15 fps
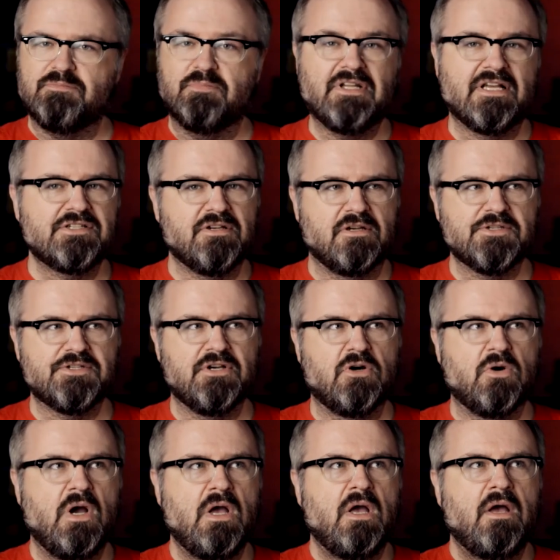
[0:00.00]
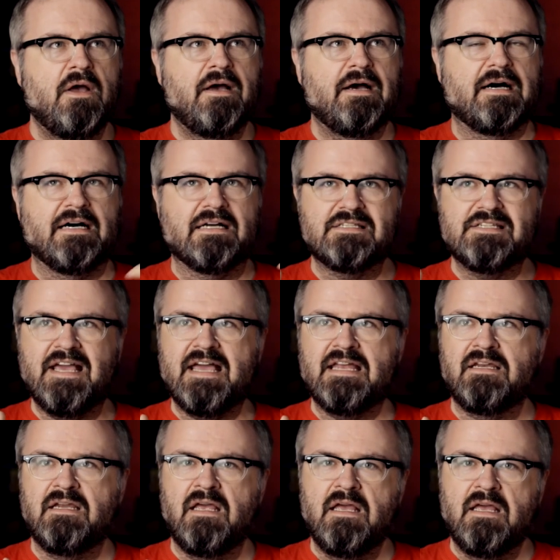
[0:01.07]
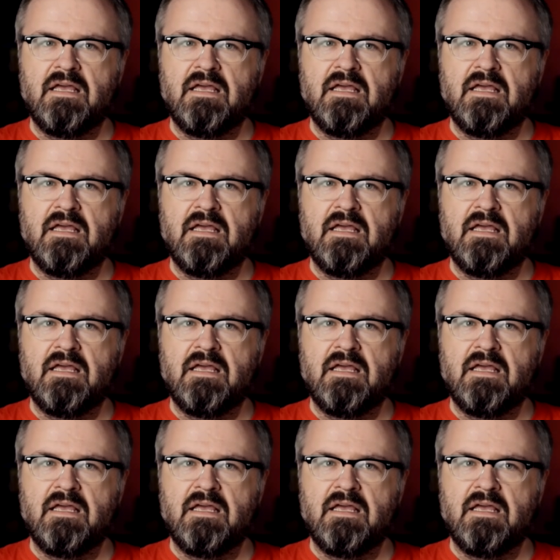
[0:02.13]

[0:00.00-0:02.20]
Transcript: Plus also uh, 10